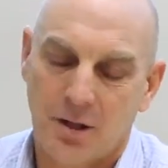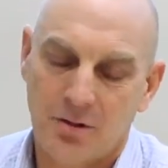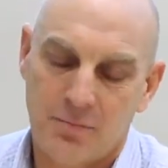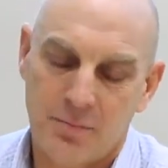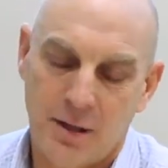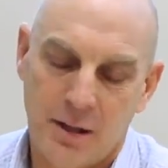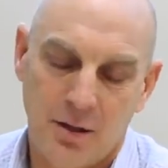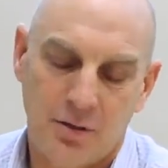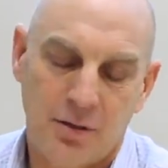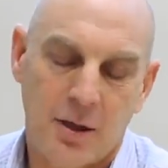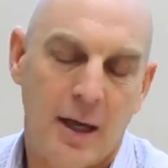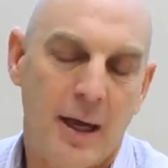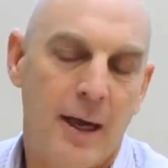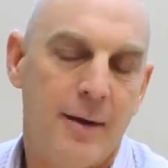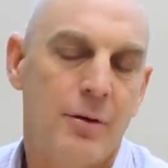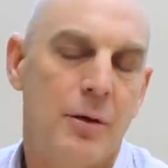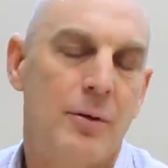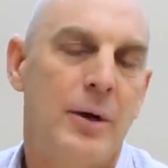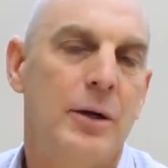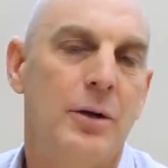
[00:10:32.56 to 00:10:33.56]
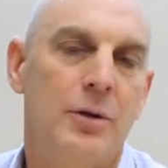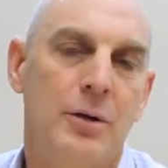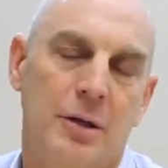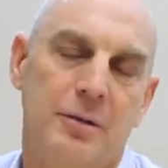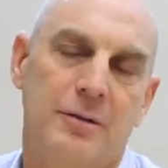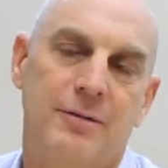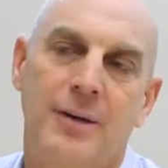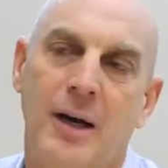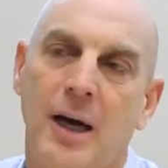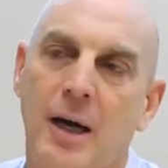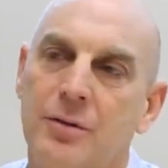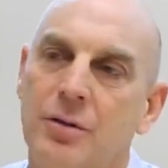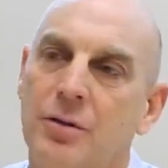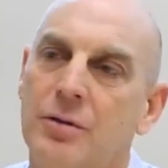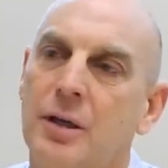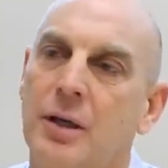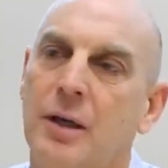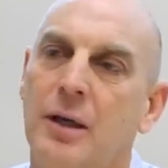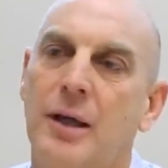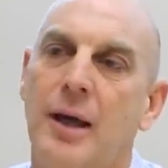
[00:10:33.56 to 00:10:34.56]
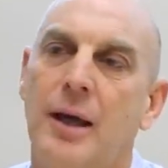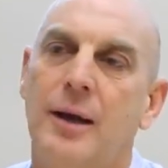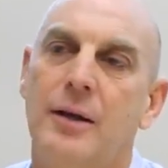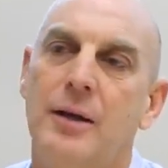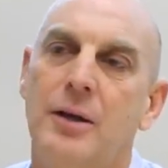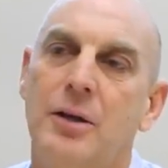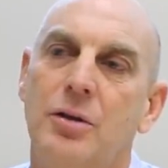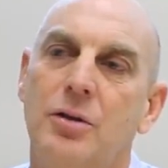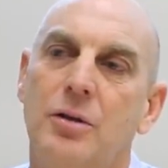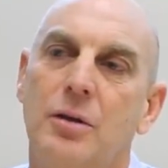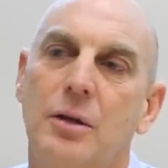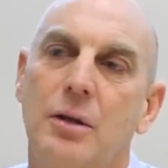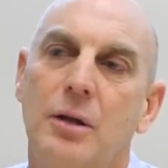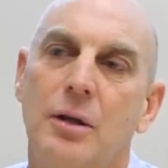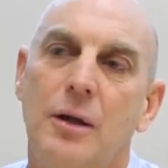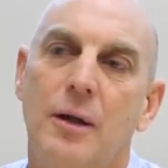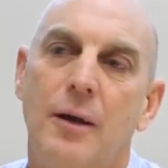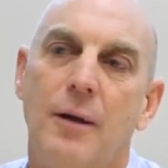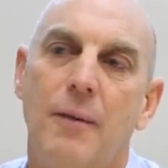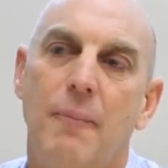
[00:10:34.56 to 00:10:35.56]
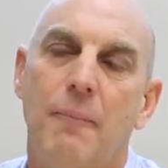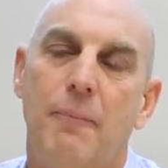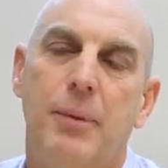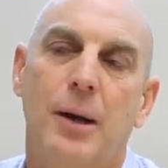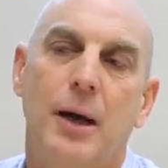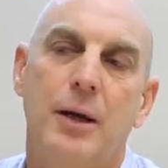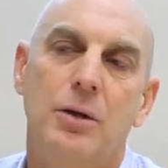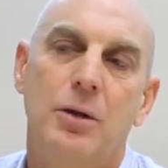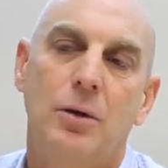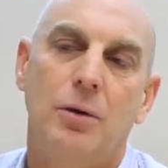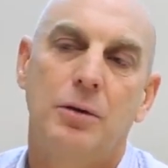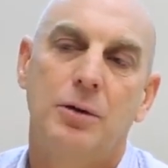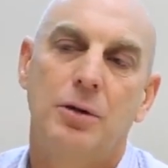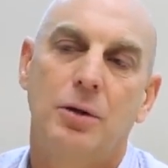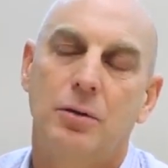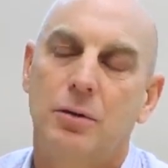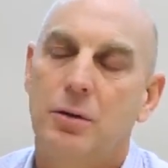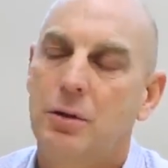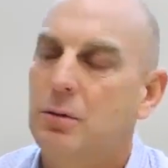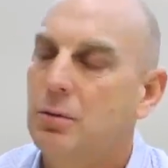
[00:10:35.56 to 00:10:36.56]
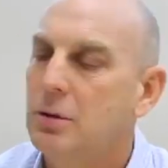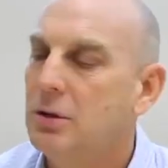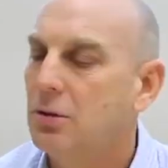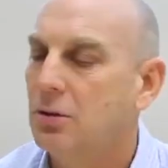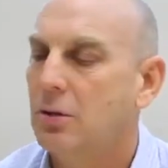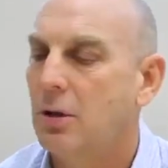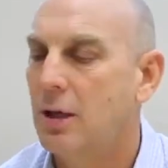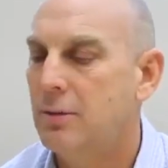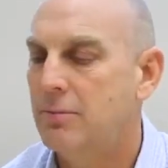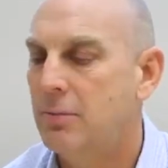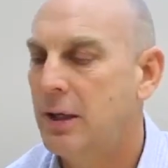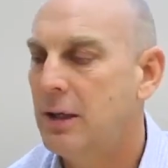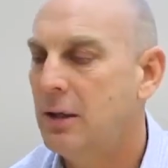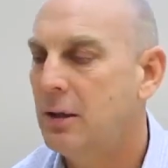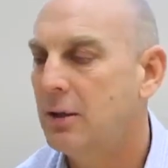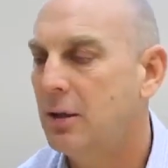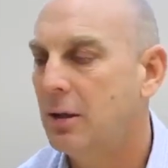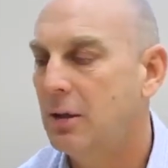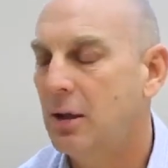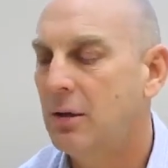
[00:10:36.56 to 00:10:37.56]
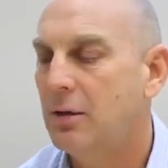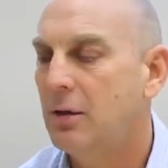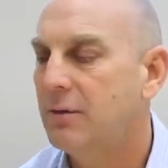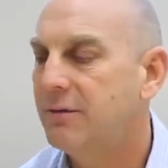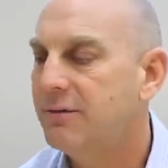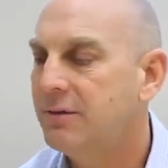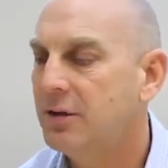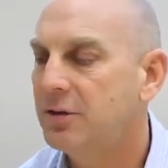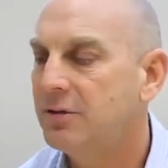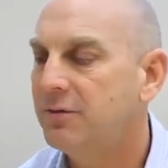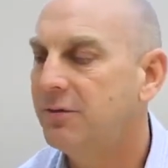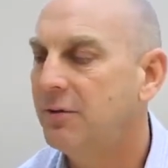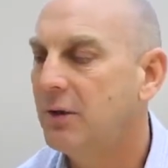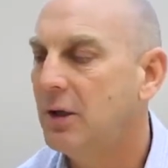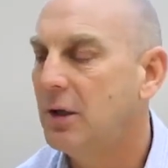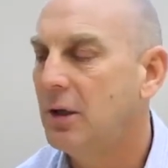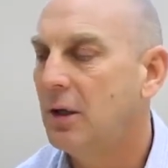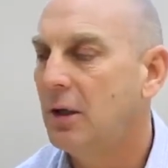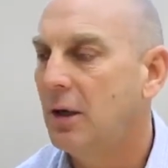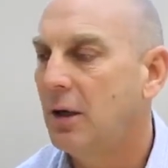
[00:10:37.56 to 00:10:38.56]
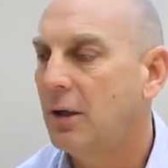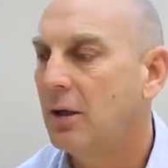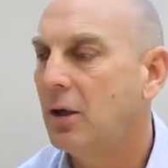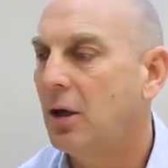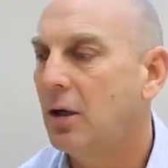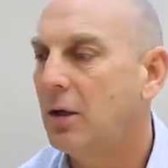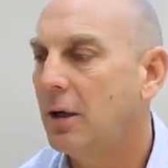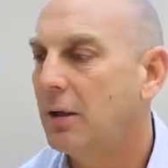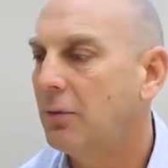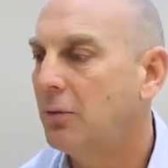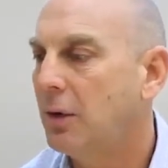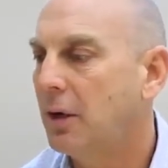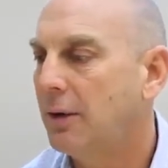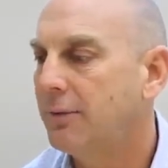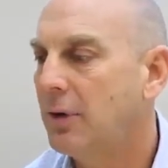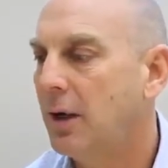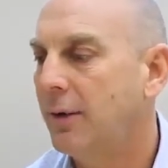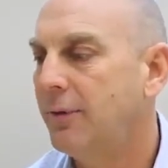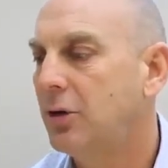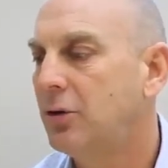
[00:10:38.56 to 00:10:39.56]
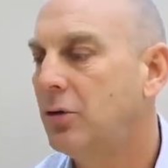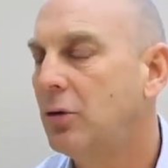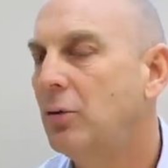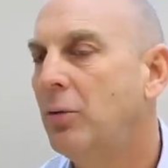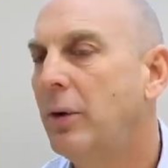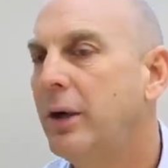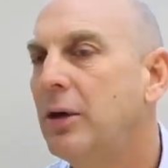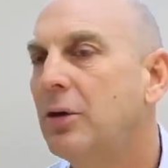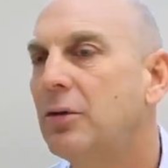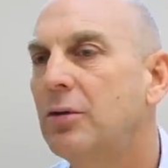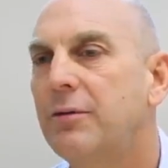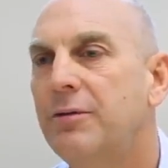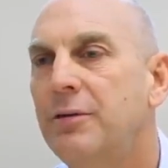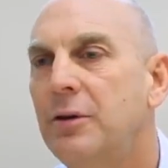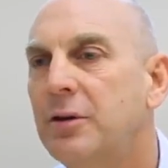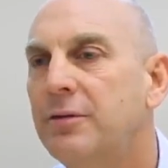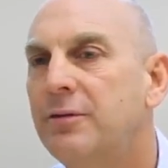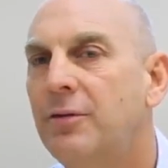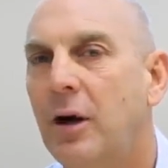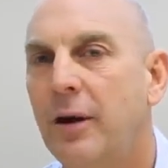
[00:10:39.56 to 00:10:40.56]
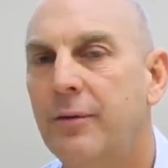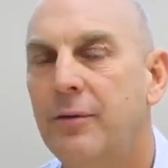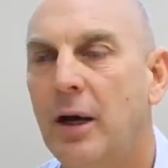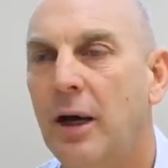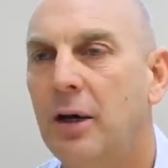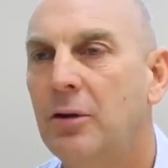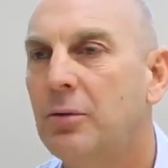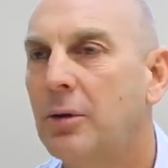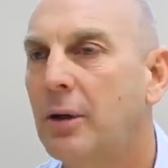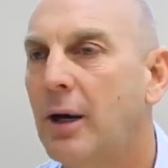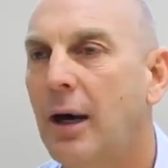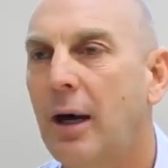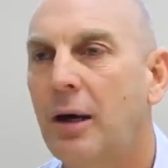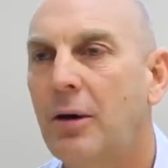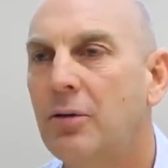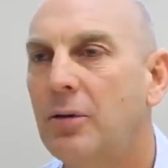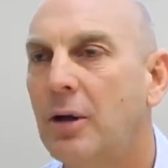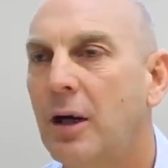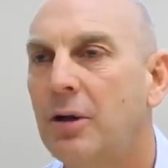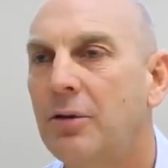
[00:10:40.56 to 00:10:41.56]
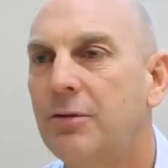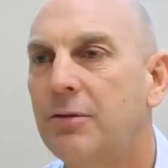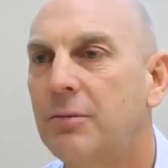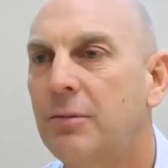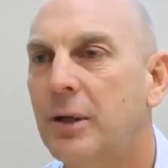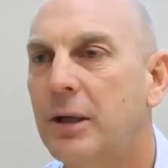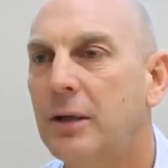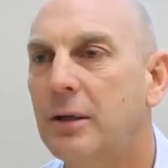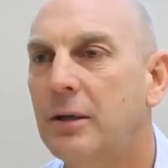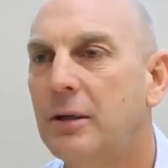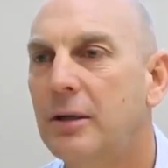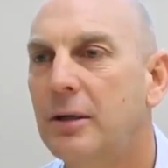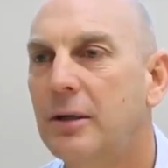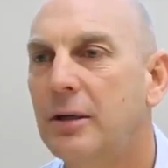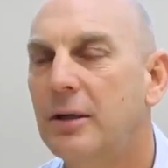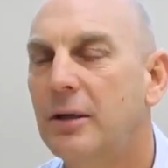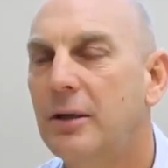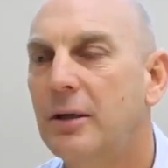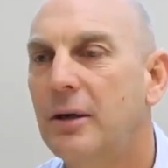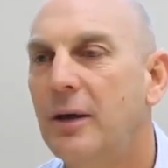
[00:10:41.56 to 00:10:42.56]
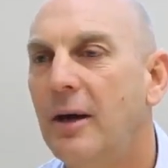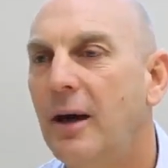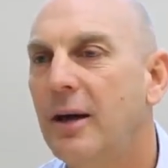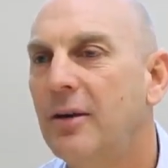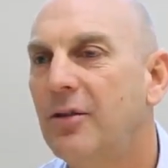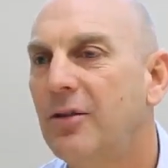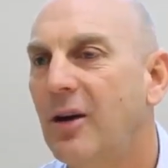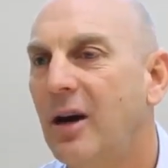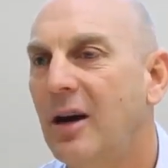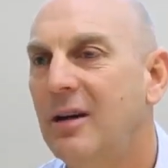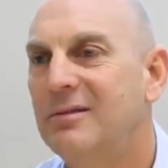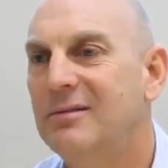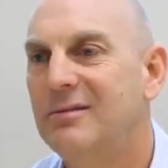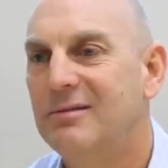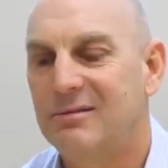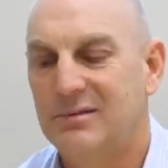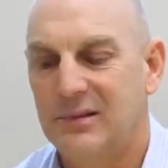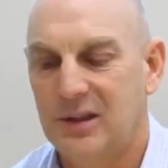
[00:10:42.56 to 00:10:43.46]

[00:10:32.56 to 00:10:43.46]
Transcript: doesn't mean to say everyone who does a fast is going to get this. Yeah. But you're just you're just like me that in the first, you know, like when I've done the two weeks, the first five days were the hardest days for me. Yeah. And so,